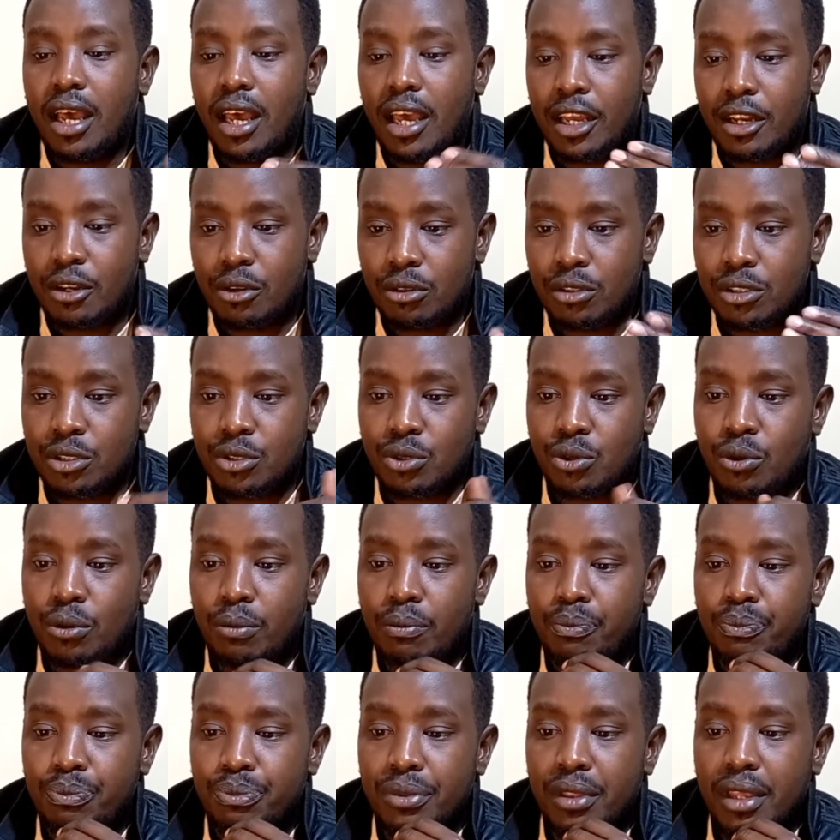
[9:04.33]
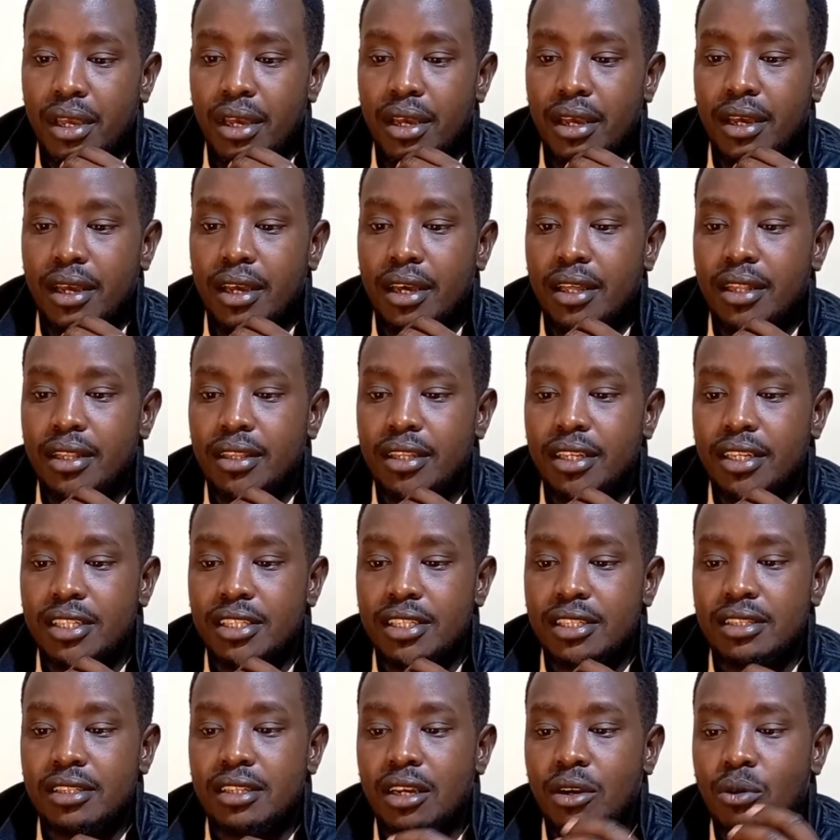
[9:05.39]
And also, there
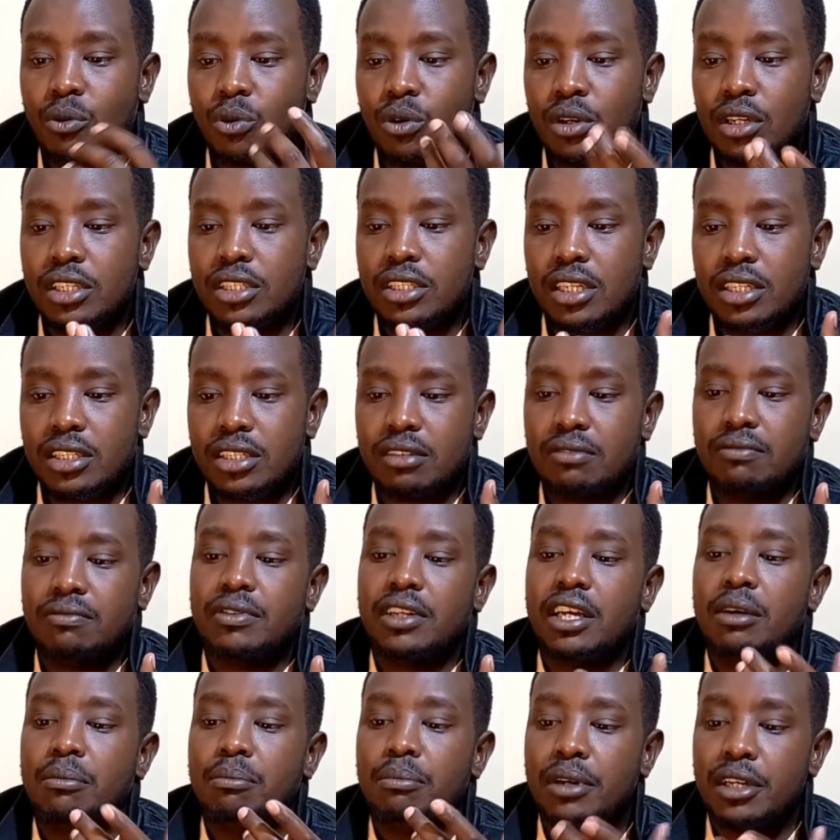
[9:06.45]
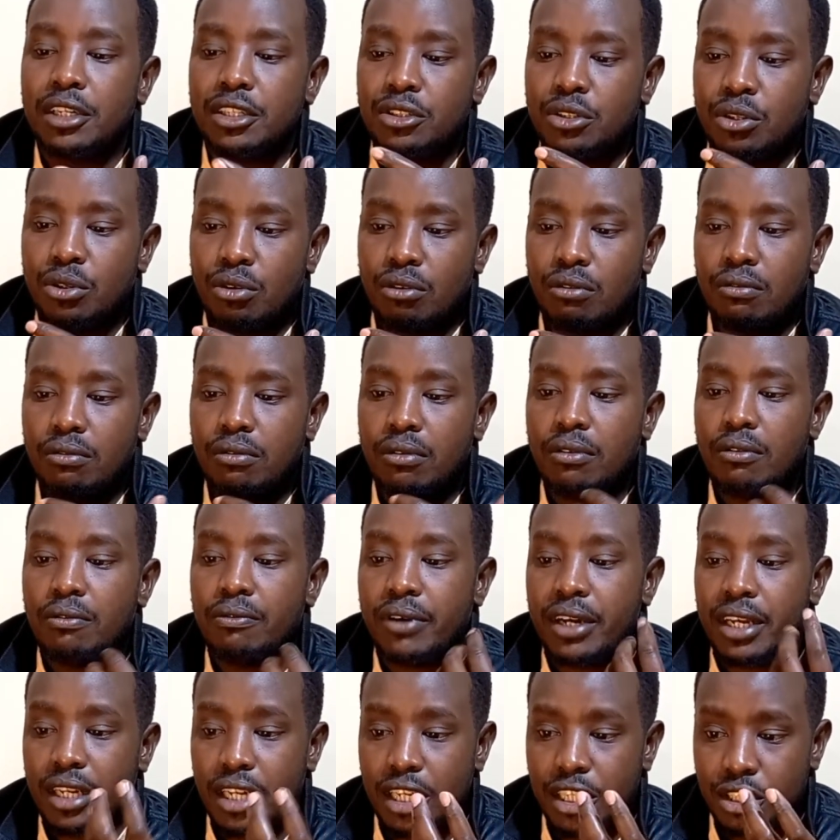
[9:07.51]
is the qualitative dimension of
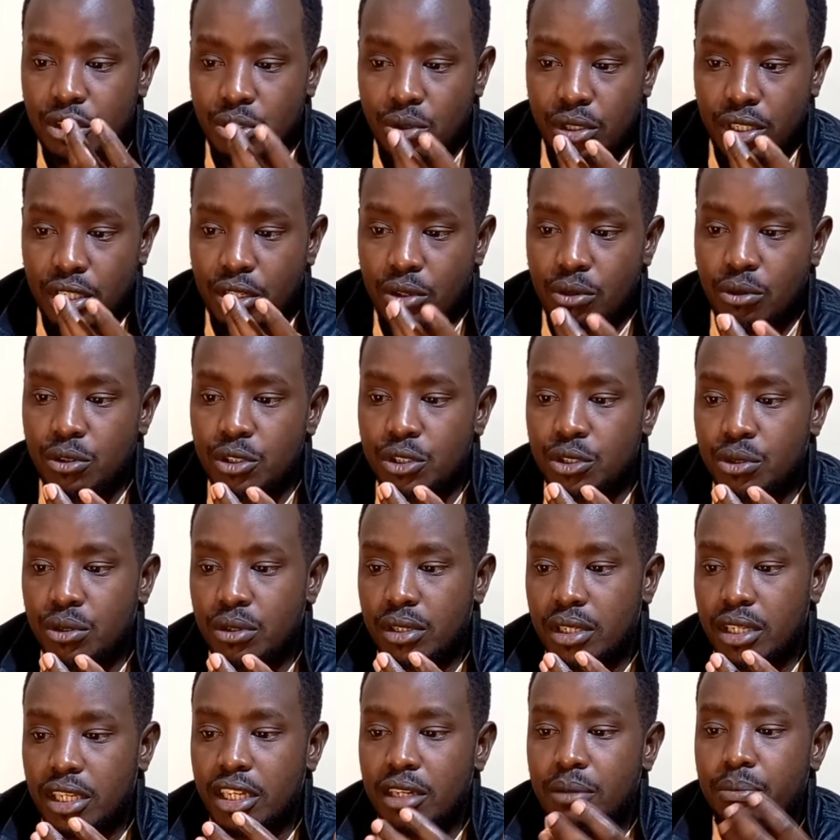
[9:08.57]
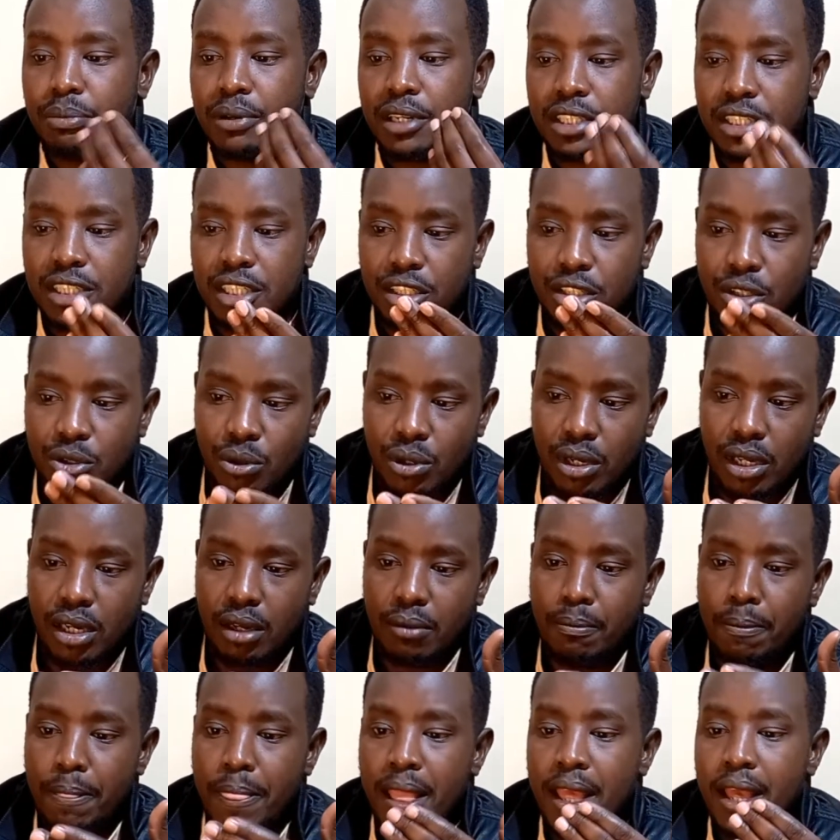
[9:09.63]
financial inclusion, in
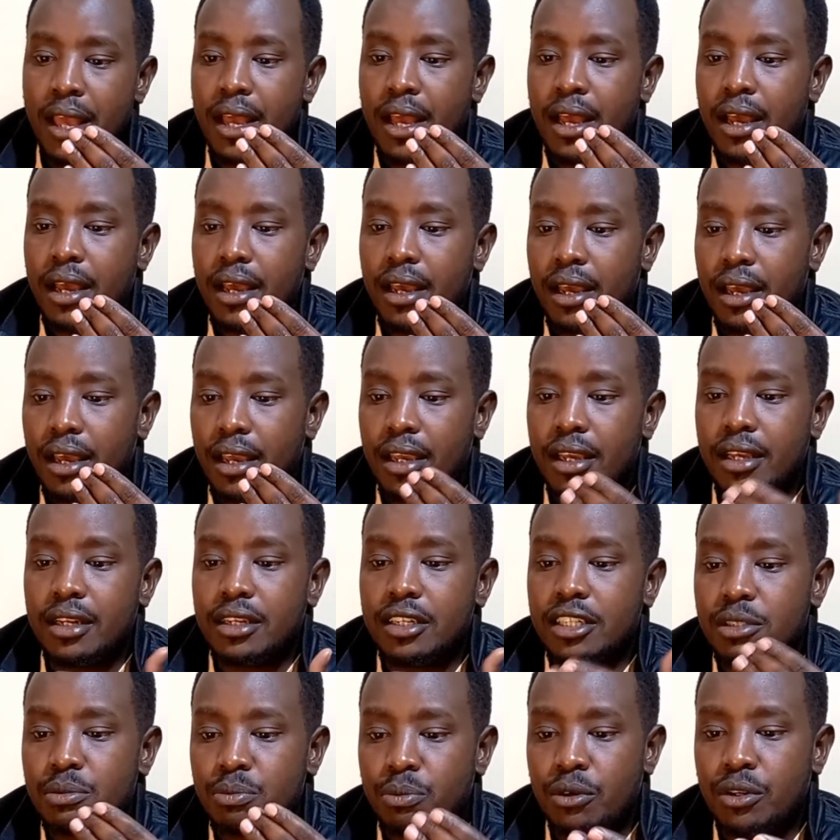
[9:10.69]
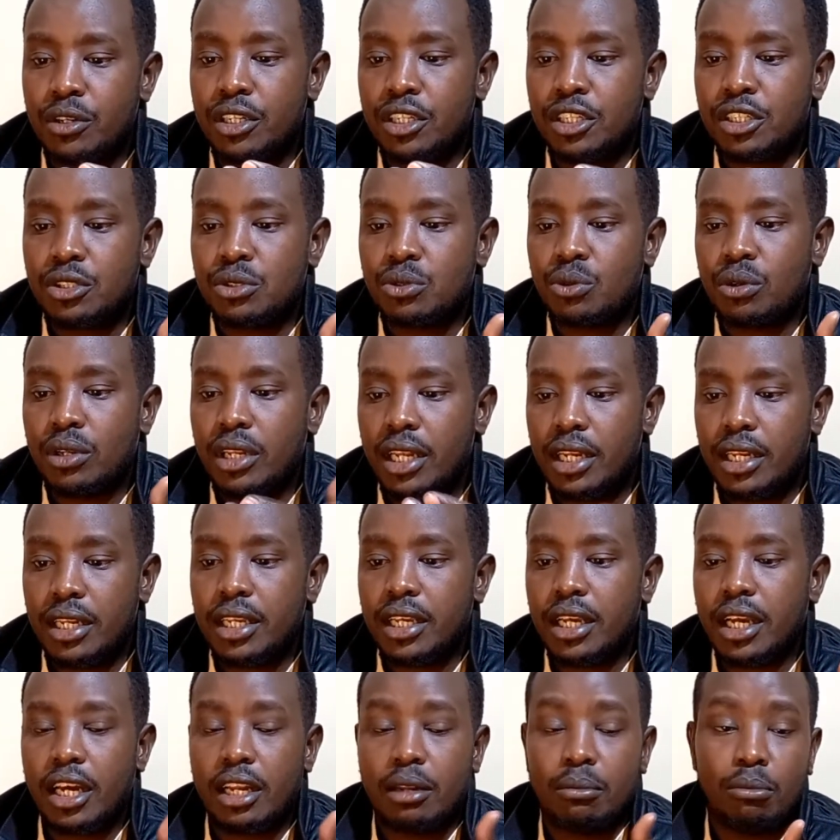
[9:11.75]
particular in responding to
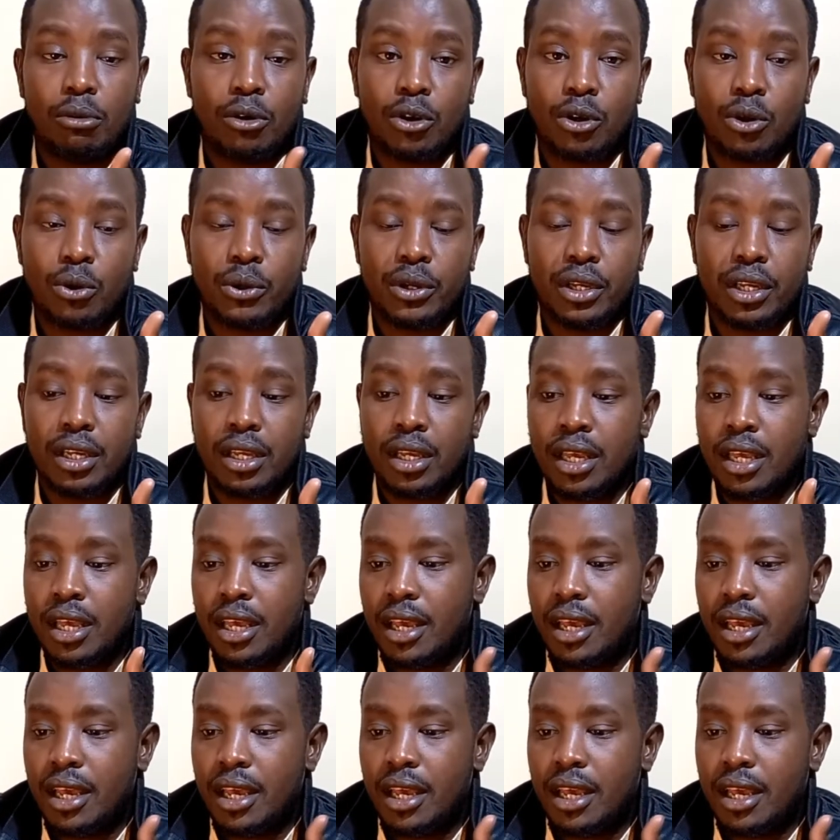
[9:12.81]
lending and borrowing,